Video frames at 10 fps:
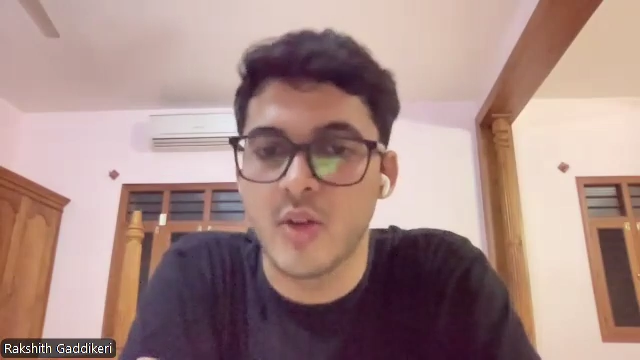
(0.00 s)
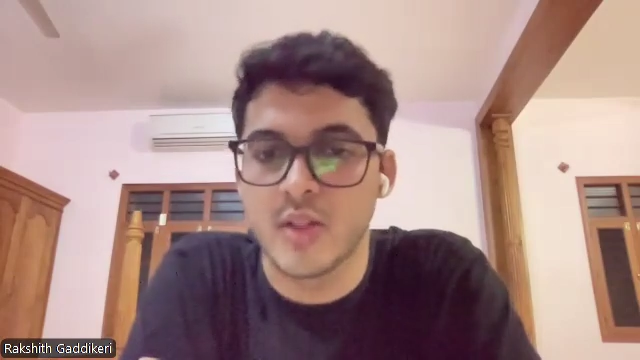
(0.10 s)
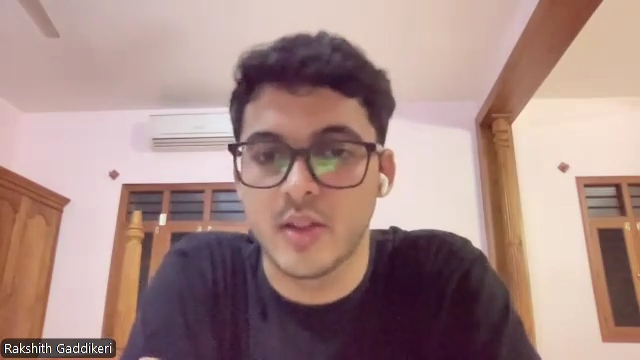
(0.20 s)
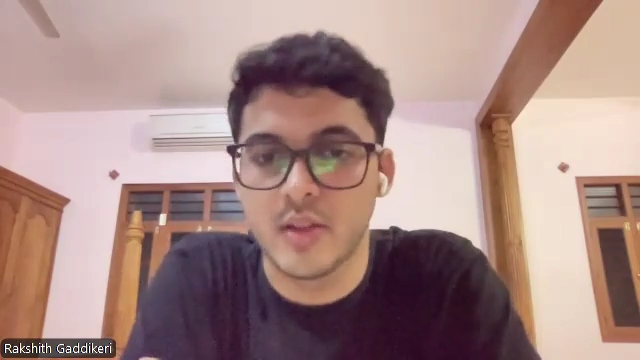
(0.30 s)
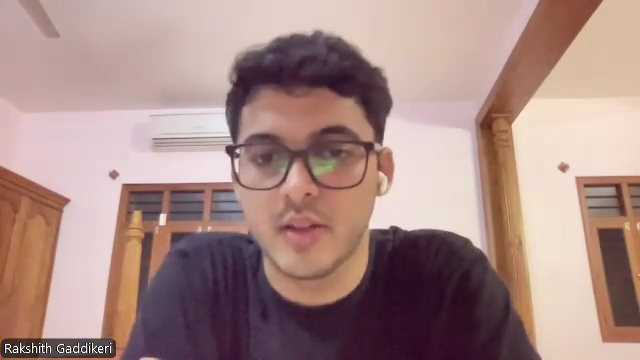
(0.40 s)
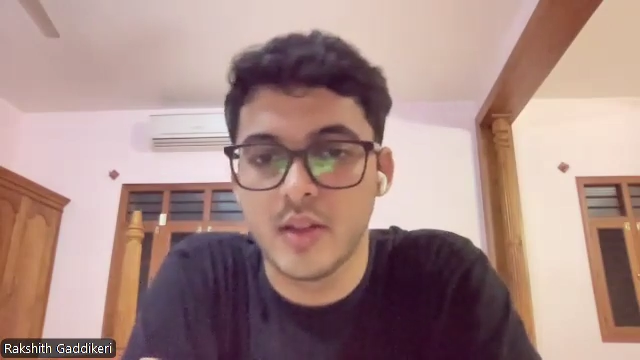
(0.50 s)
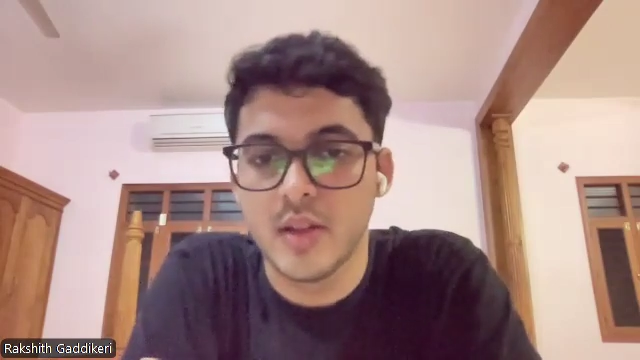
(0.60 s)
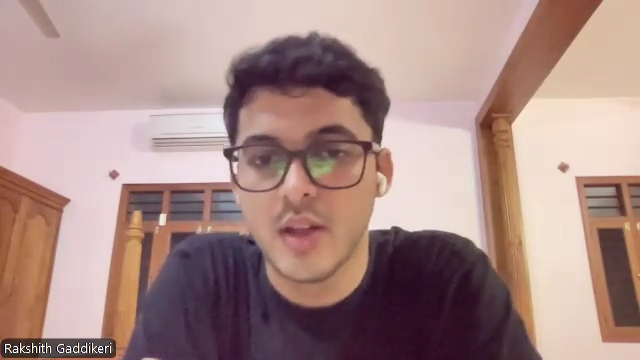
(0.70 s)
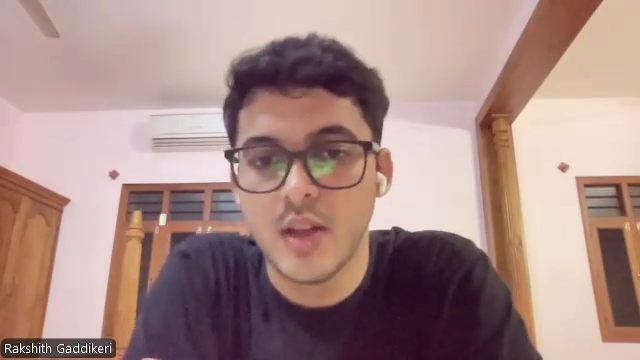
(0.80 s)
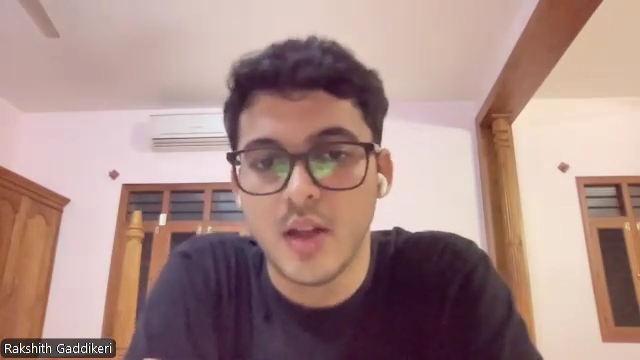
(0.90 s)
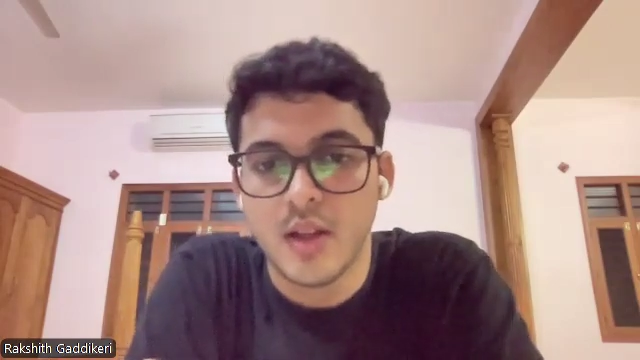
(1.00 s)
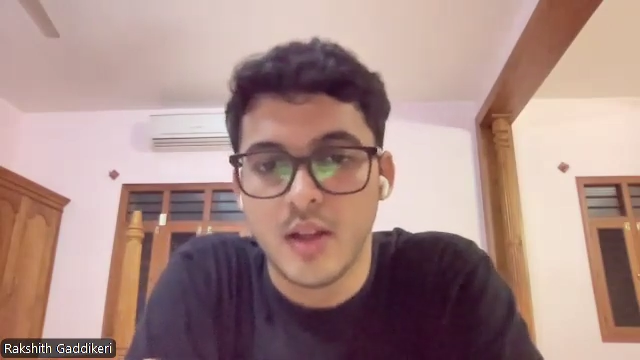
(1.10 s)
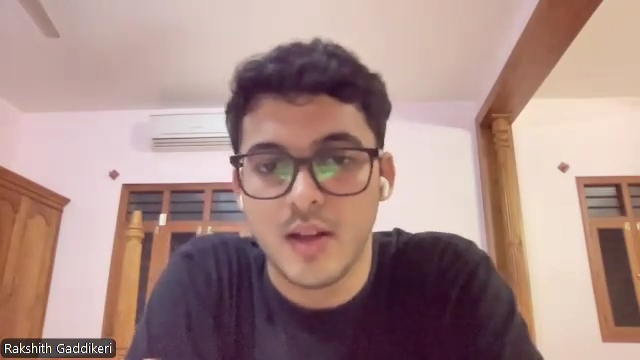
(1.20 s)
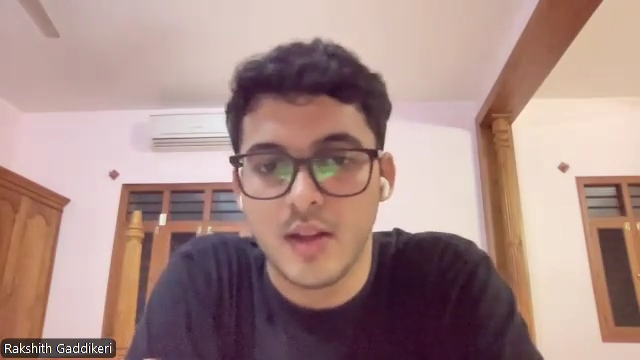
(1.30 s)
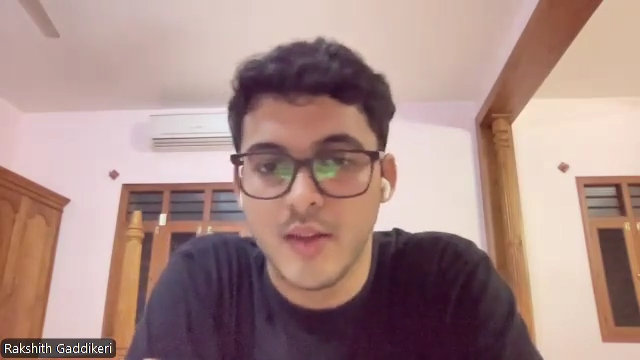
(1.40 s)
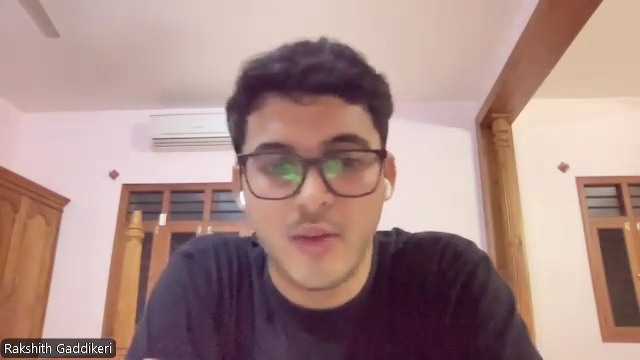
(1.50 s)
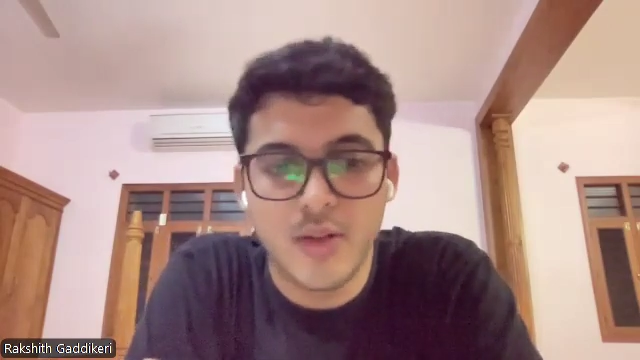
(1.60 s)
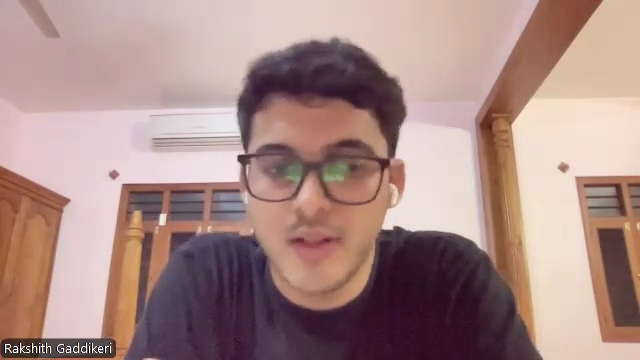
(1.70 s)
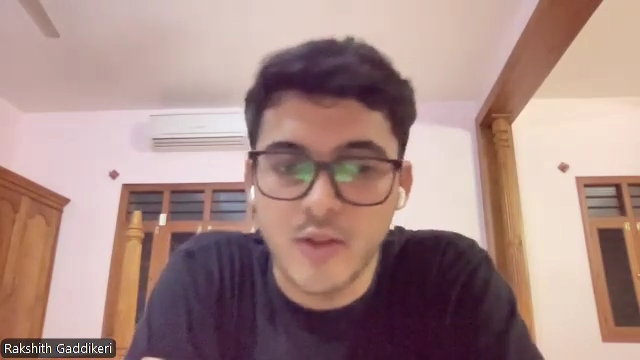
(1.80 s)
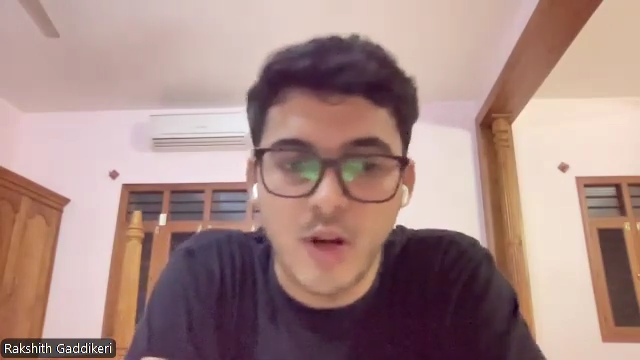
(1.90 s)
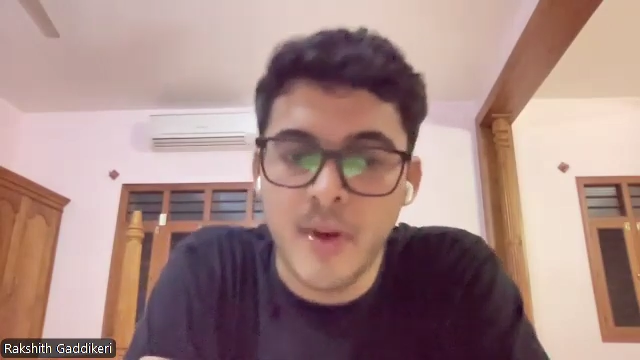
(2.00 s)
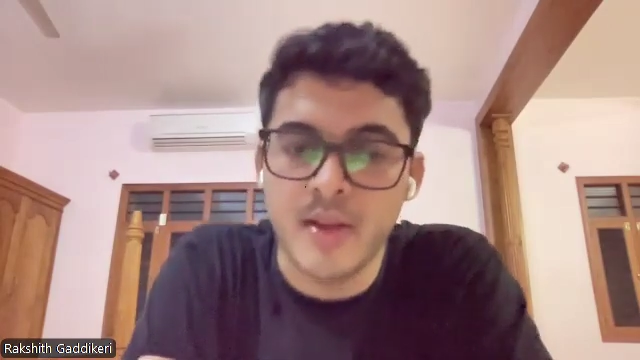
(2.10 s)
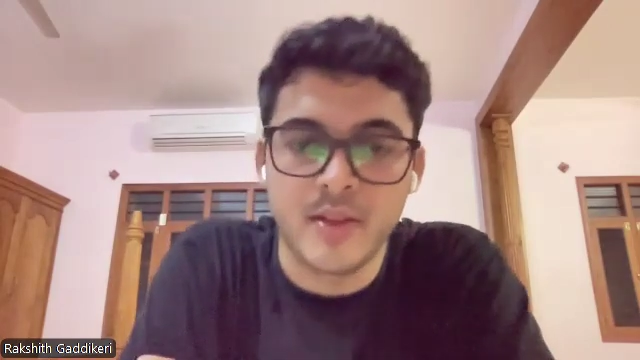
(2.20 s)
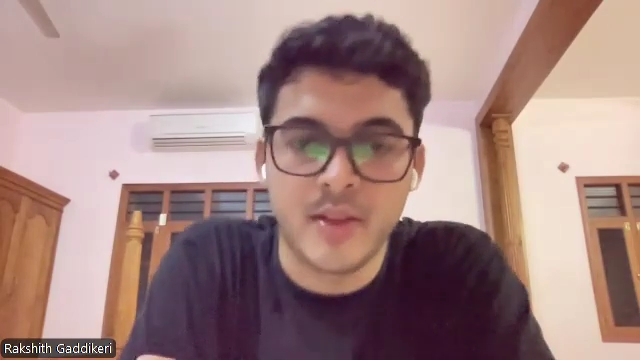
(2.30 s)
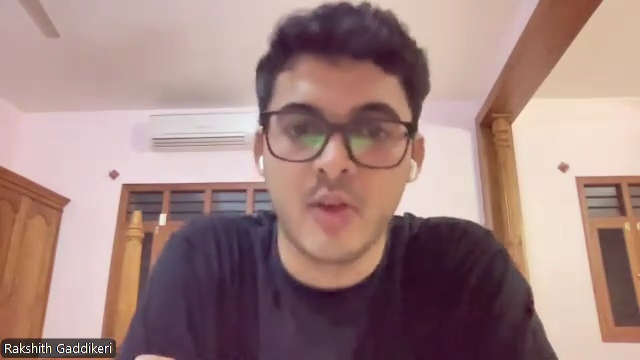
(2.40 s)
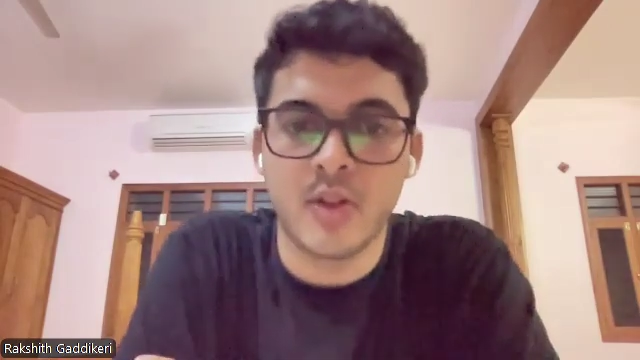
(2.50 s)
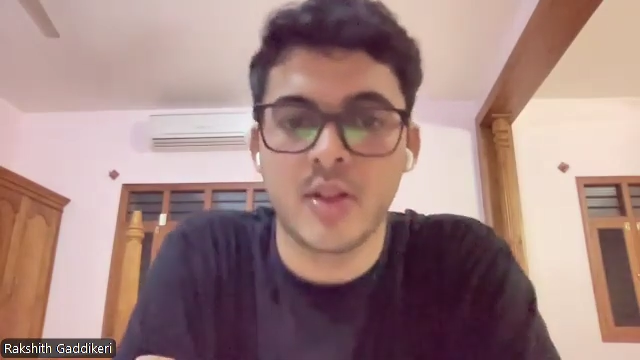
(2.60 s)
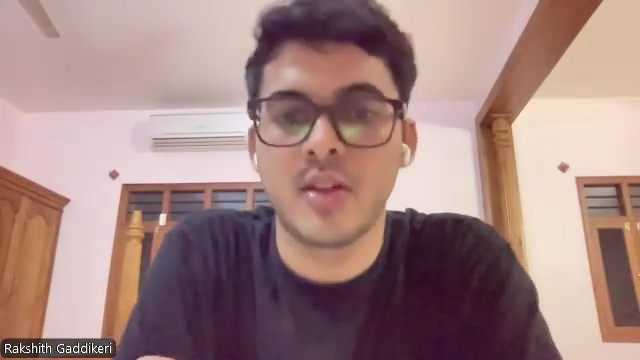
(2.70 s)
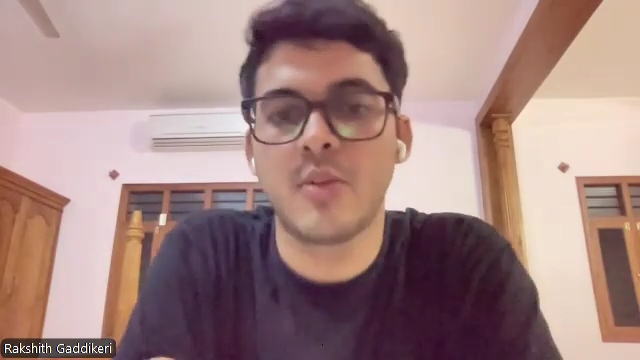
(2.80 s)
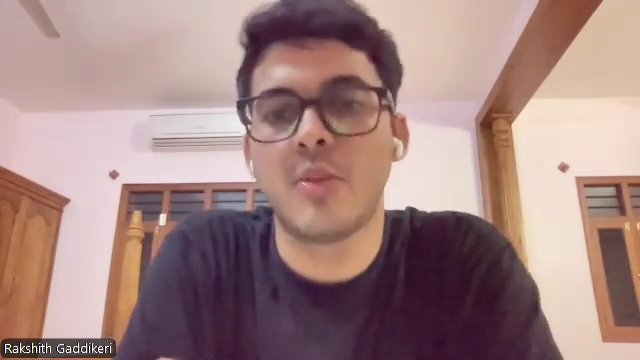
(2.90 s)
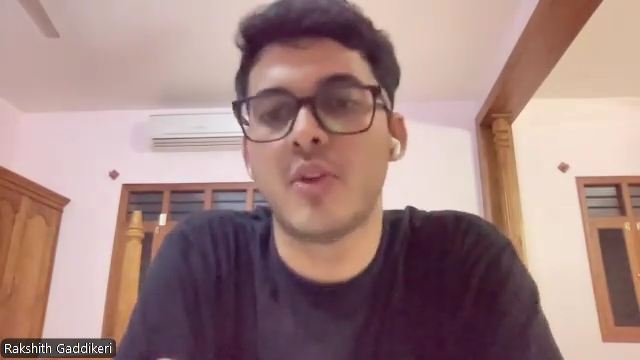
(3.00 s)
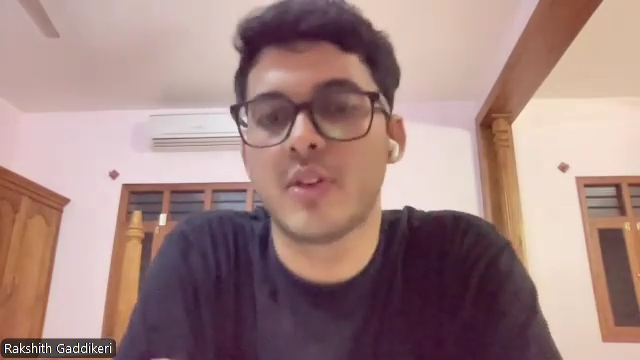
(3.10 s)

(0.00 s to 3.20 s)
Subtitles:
questions. They won't stop answering questions.